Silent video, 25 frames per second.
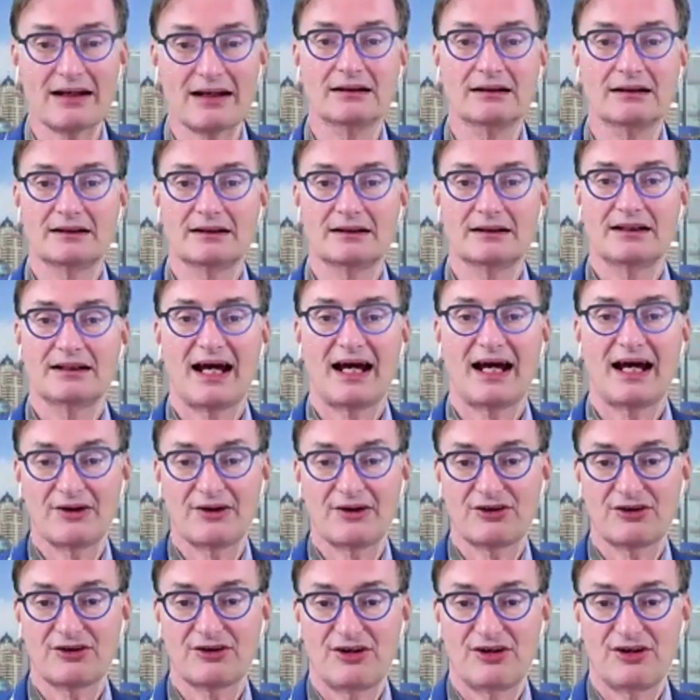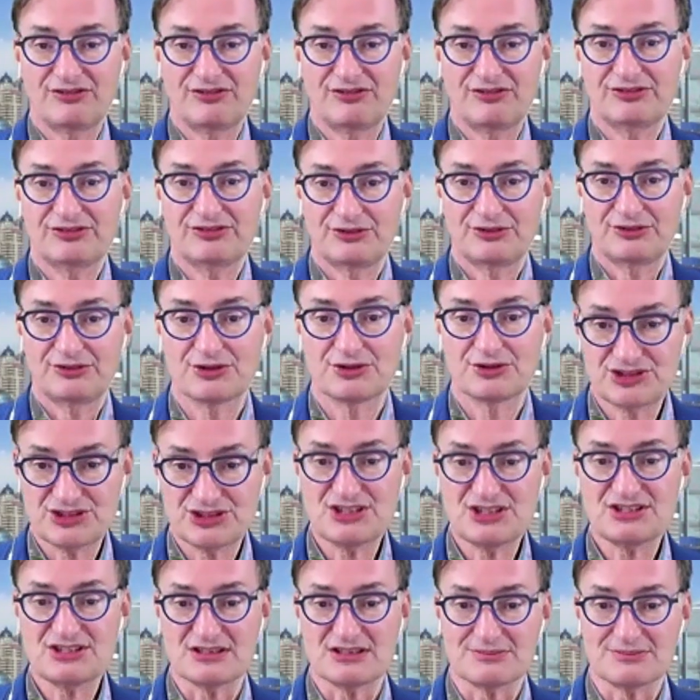out of your
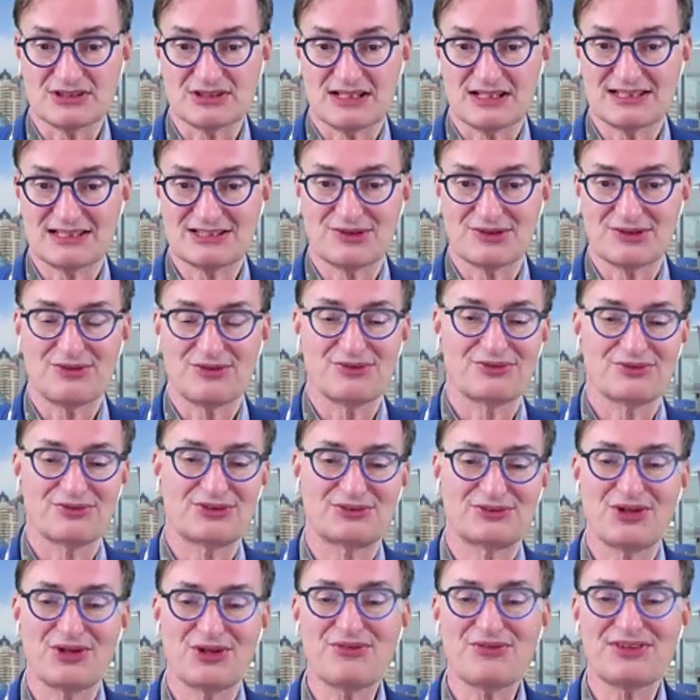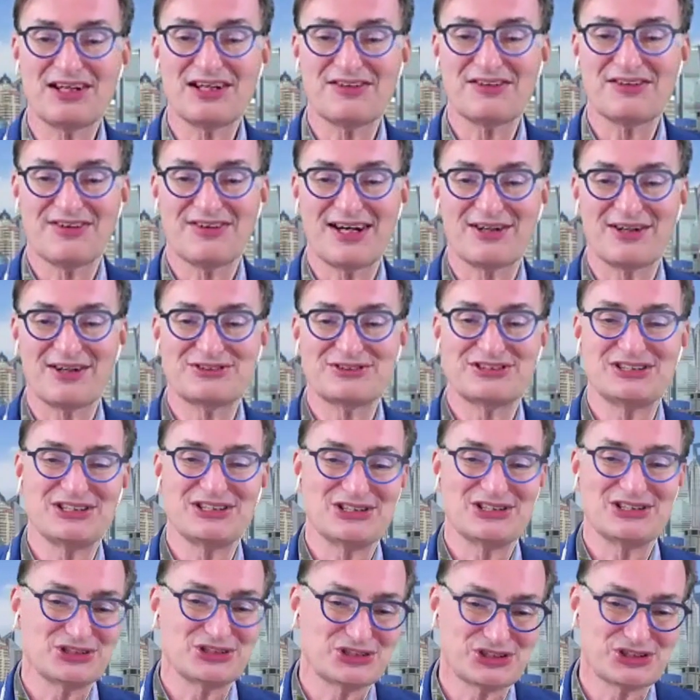systems. And so don't think of IoT
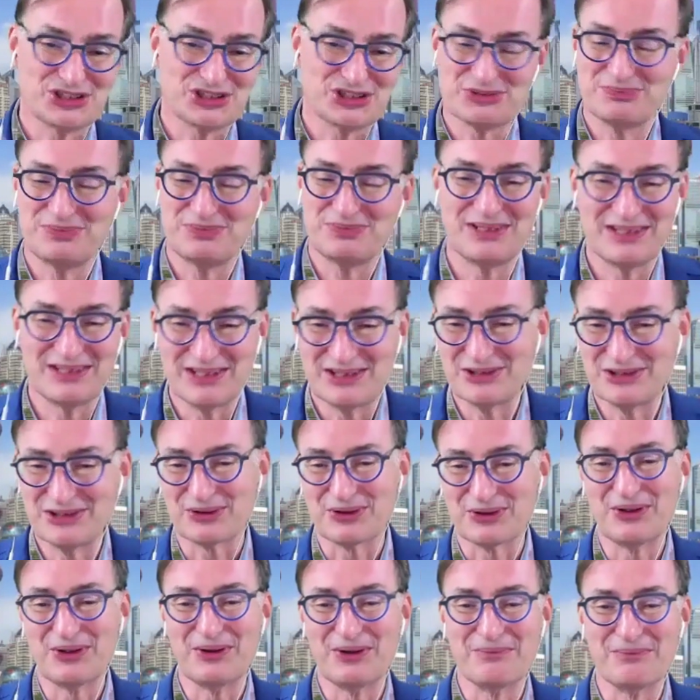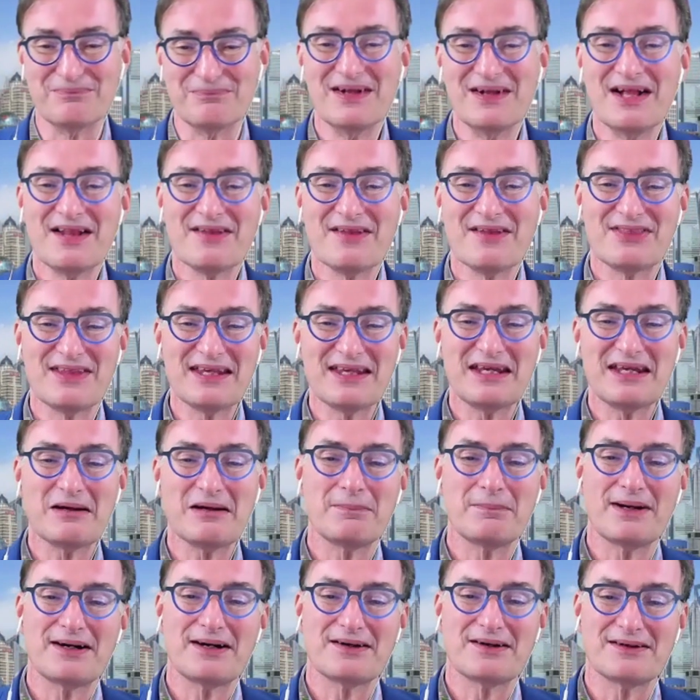as just being in your home. Thinking
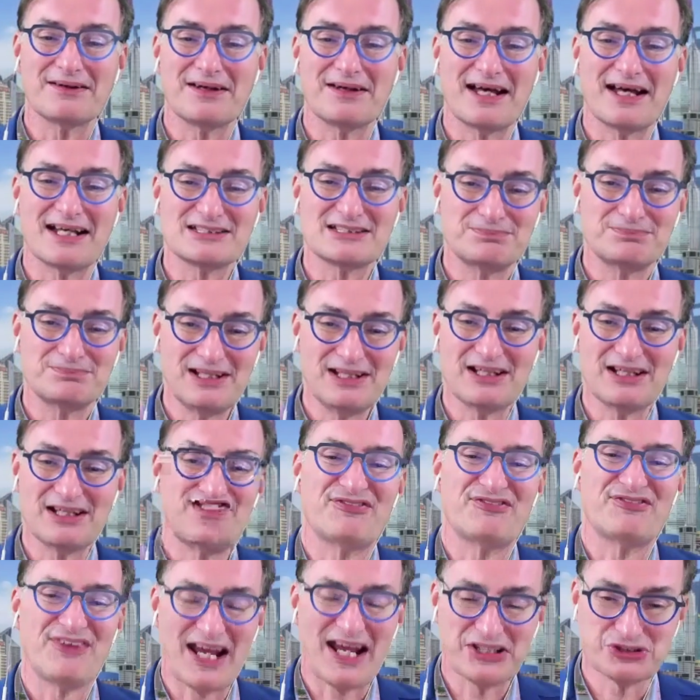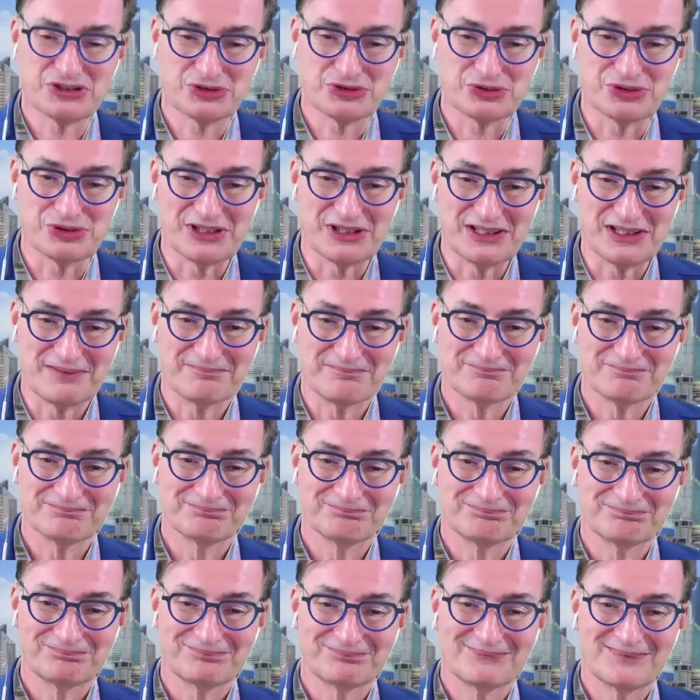about it as being a factory,
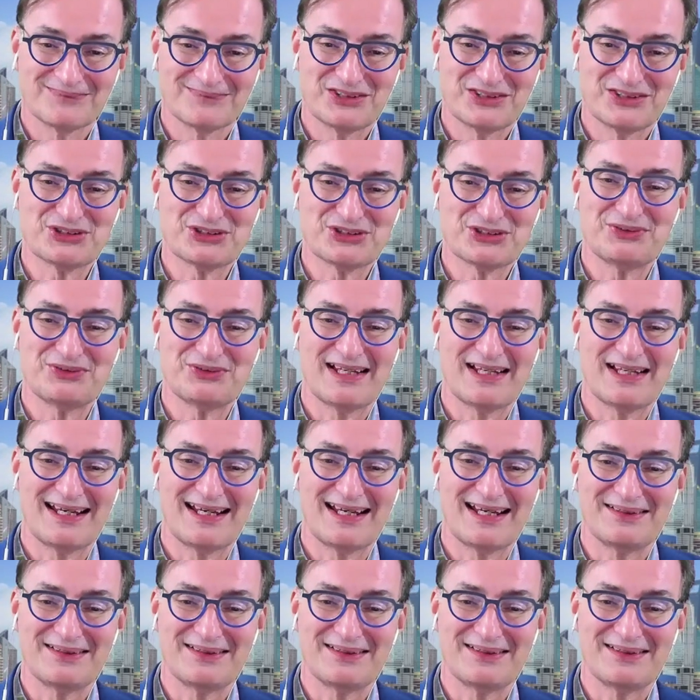so that,